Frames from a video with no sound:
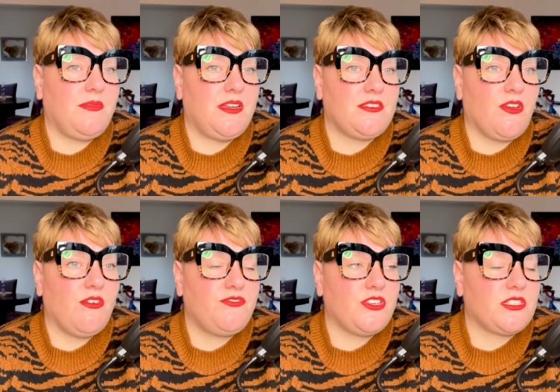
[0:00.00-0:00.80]
minutes
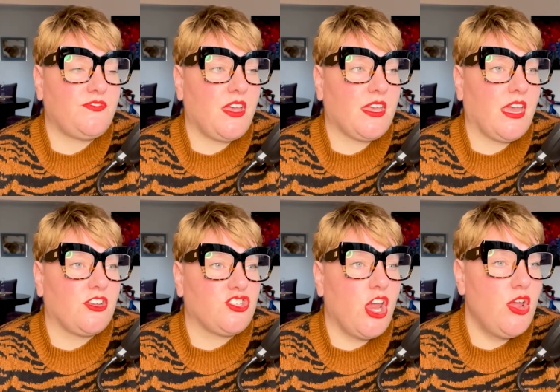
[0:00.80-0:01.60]
of just
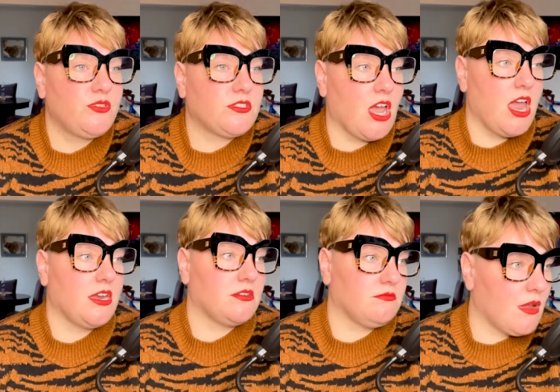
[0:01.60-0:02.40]
fucking
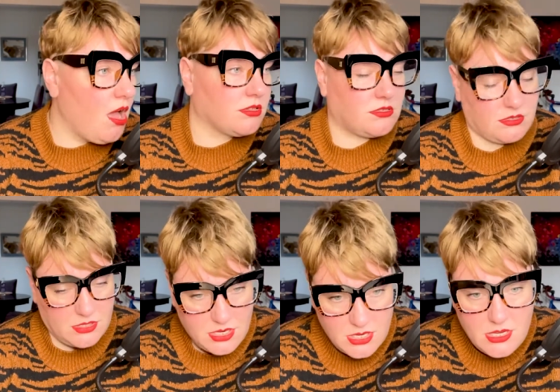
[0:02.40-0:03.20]
juiciness.
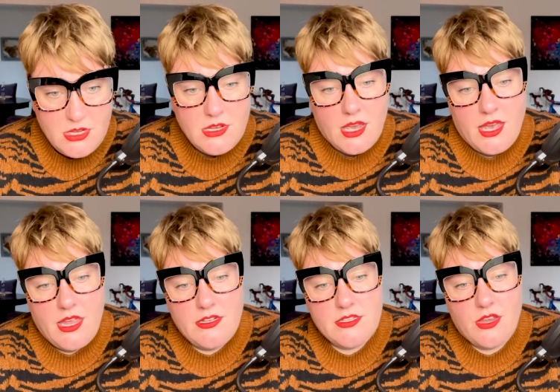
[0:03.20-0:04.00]

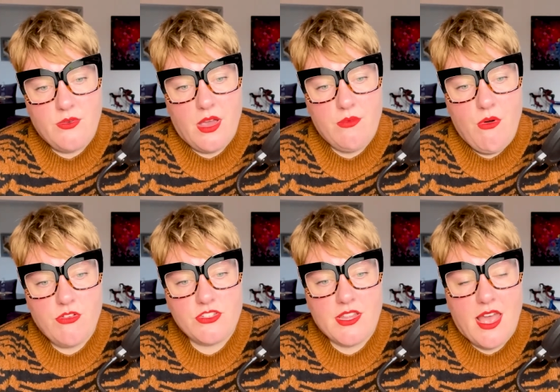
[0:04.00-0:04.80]
And so I
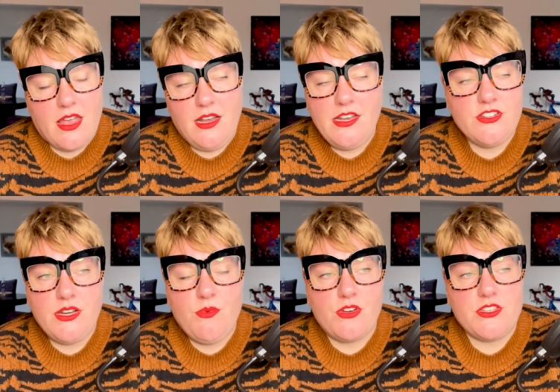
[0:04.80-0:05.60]
watched that. I
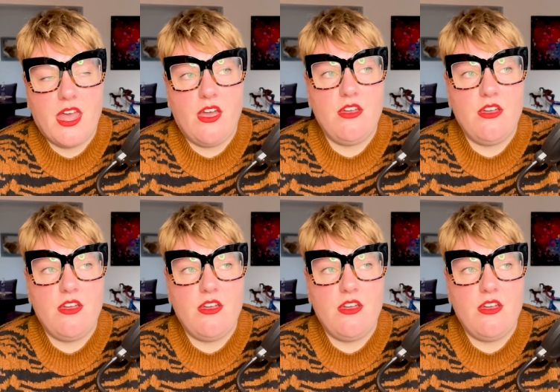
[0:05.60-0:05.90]
literally watched that